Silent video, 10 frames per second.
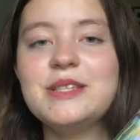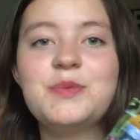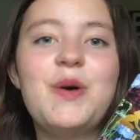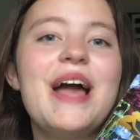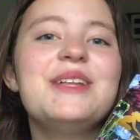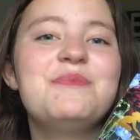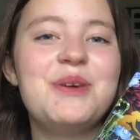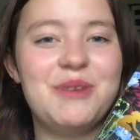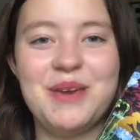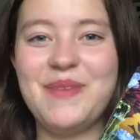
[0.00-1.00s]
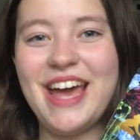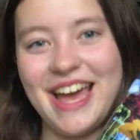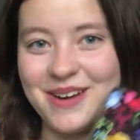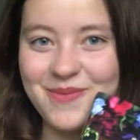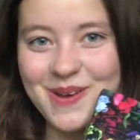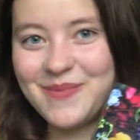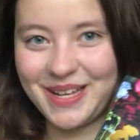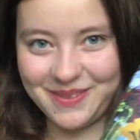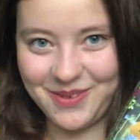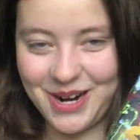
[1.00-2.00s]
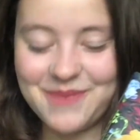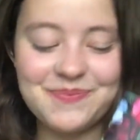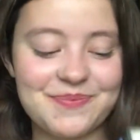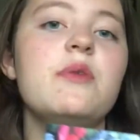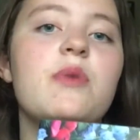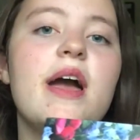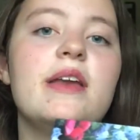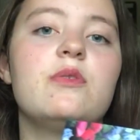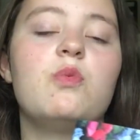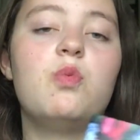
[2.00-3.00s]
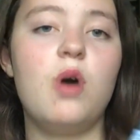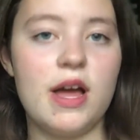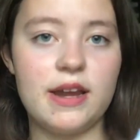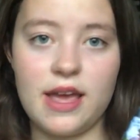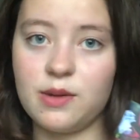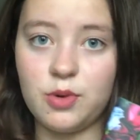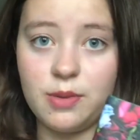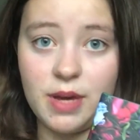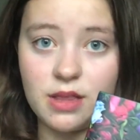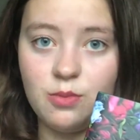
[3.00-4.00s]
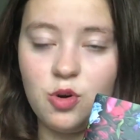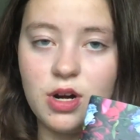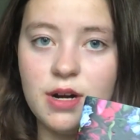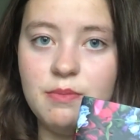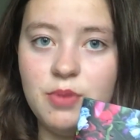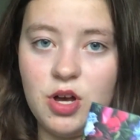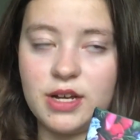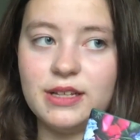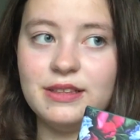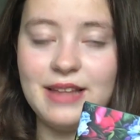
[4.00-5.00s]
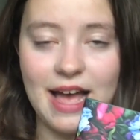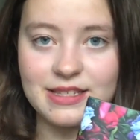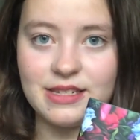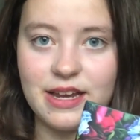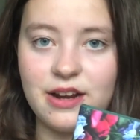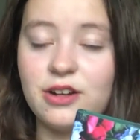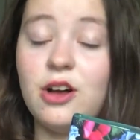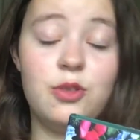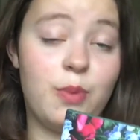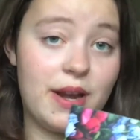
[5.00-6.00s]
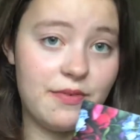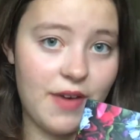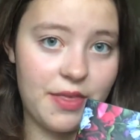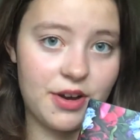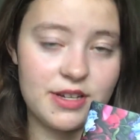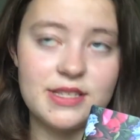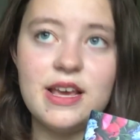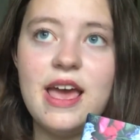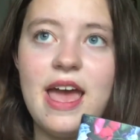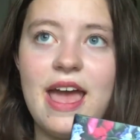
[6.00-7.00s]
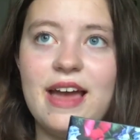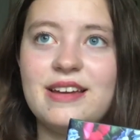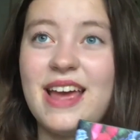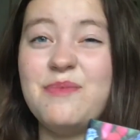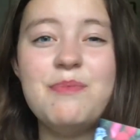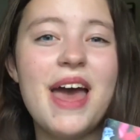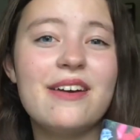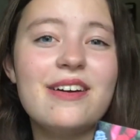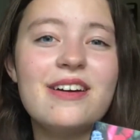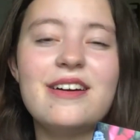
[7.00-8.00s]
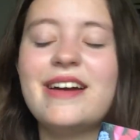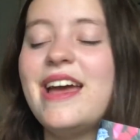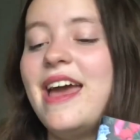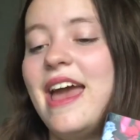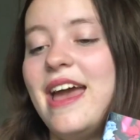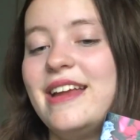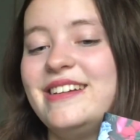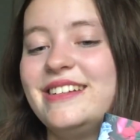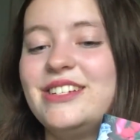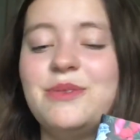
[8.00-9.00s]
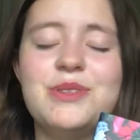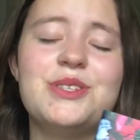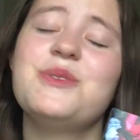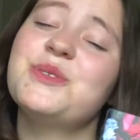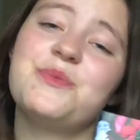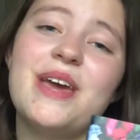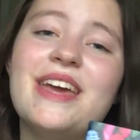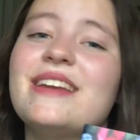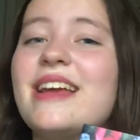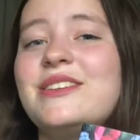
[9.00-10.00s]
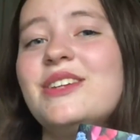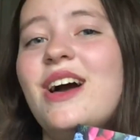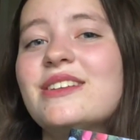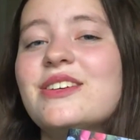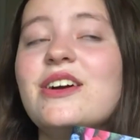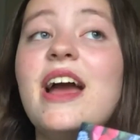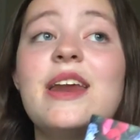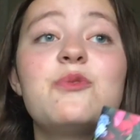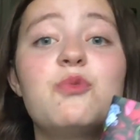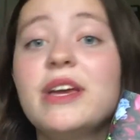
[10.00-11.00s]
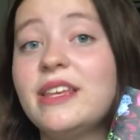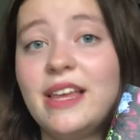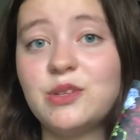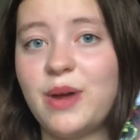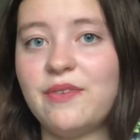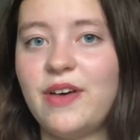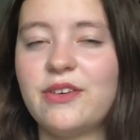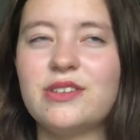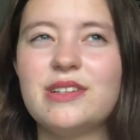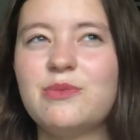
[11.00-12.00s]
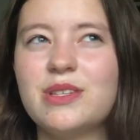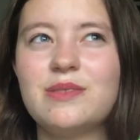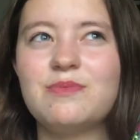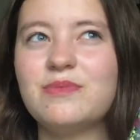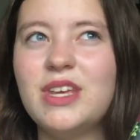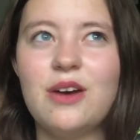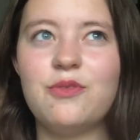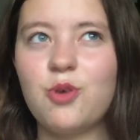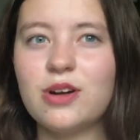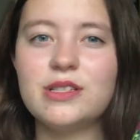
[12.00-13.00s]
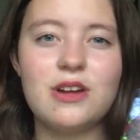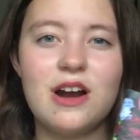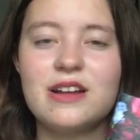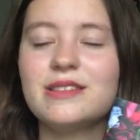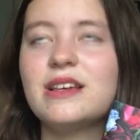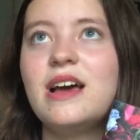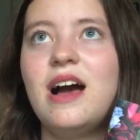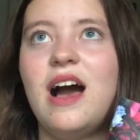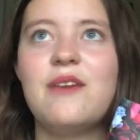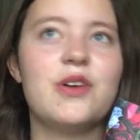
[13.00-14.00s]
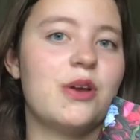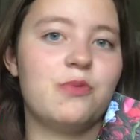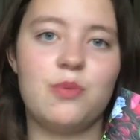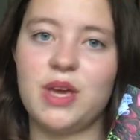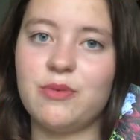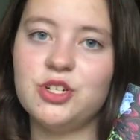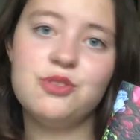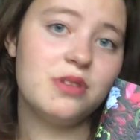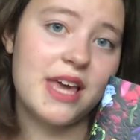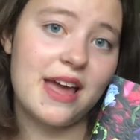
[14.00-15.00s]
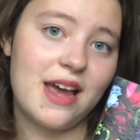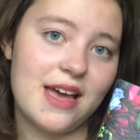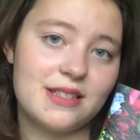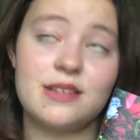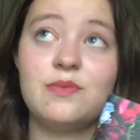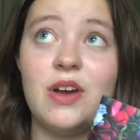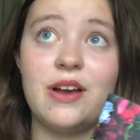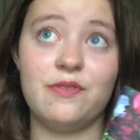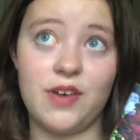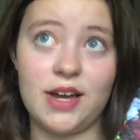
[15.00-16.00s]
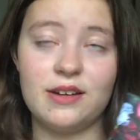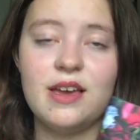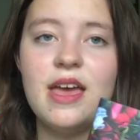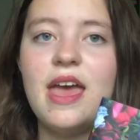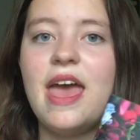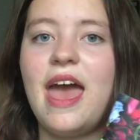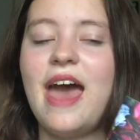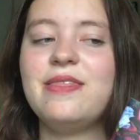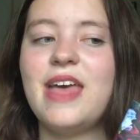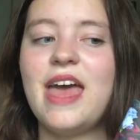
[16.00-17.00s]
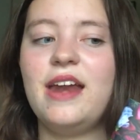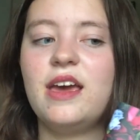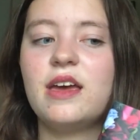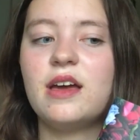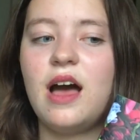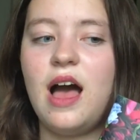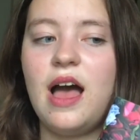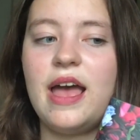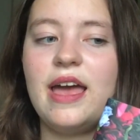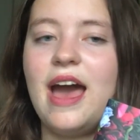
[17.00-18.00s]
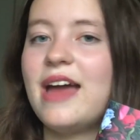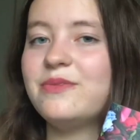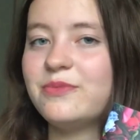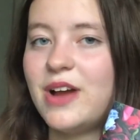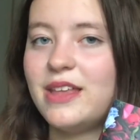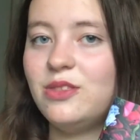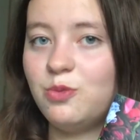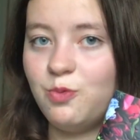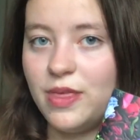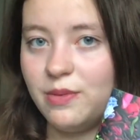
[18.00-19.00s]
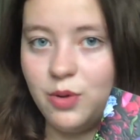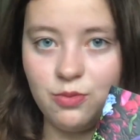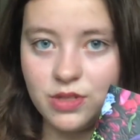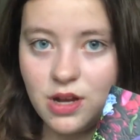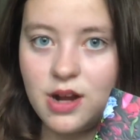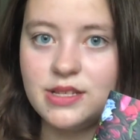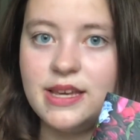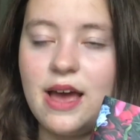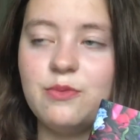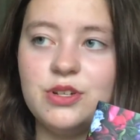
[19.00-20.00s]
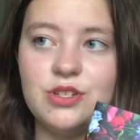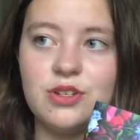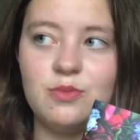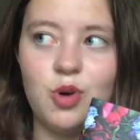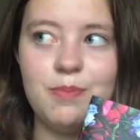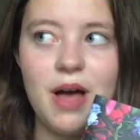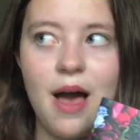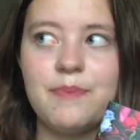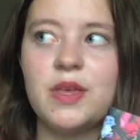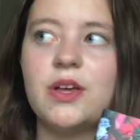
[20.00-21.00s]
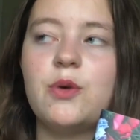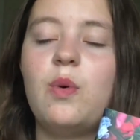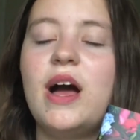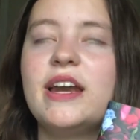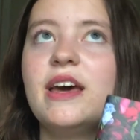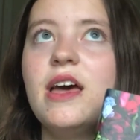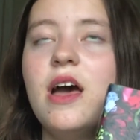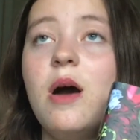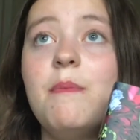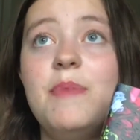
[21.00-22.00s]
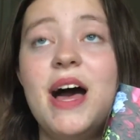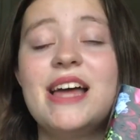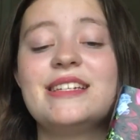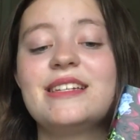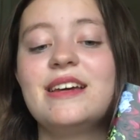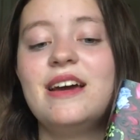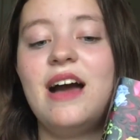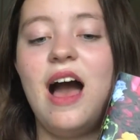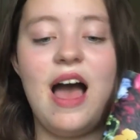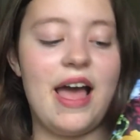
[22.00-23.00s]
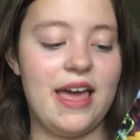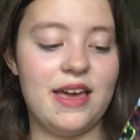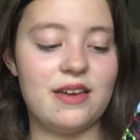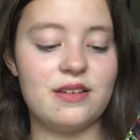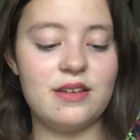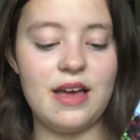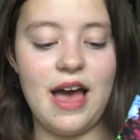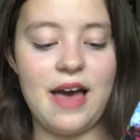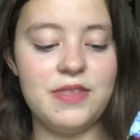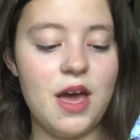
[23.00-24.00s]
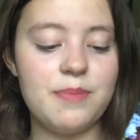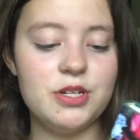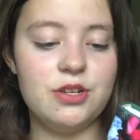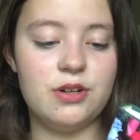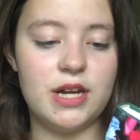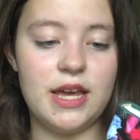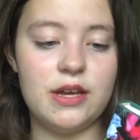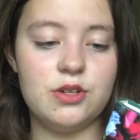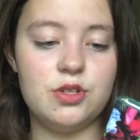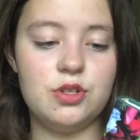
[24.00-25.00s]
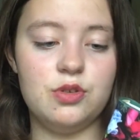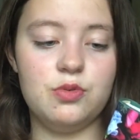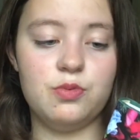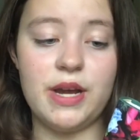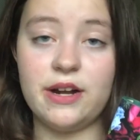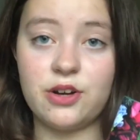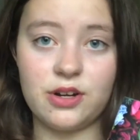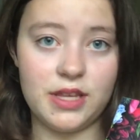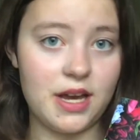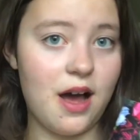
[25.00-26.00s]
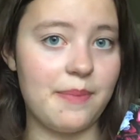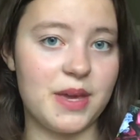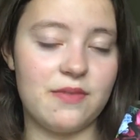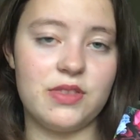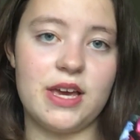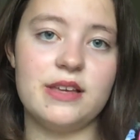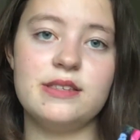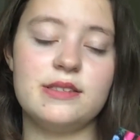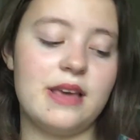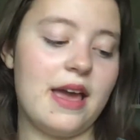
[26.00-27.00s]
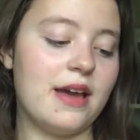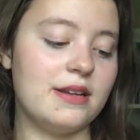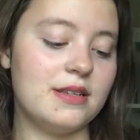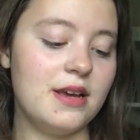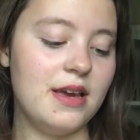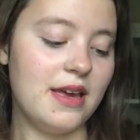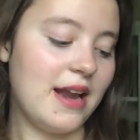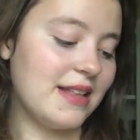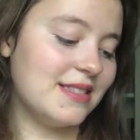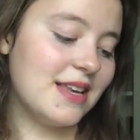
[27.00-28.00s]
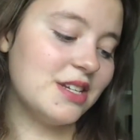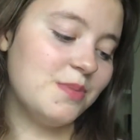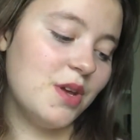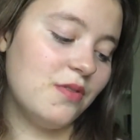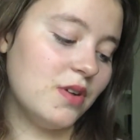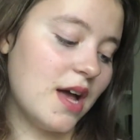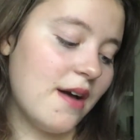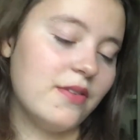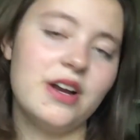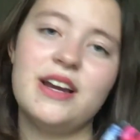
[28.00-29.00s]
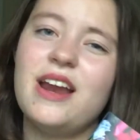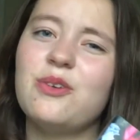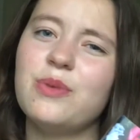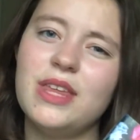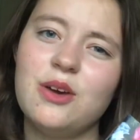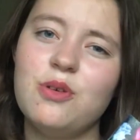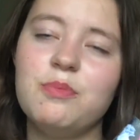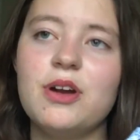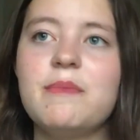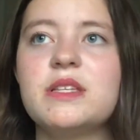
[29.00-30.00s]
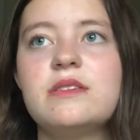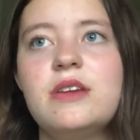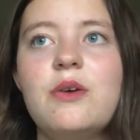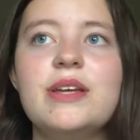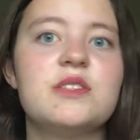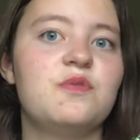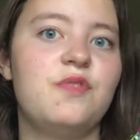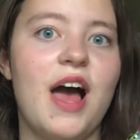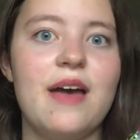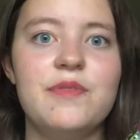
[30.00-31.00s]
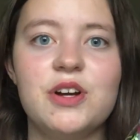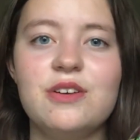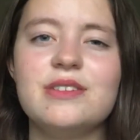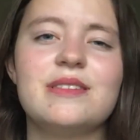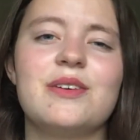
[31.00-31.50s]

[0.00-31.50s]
is Wild Beauty by Anna Marie McLemore. I had read one Anna Marie McLemore book last year called The Weight of Feathers, and I'd met her, and she was so sweet, and I'd talked to her, and I really liked Weight of Feathers. It was, 4 stars, very Romeo and Juliet-esque, very fun. And then I hadn't read When the Moon Was Ours yet, which is her more popular one, but I had the opportunity to read an early copy of this, and it had such a beautiful cover and it had a really cool premise. It's 5 girls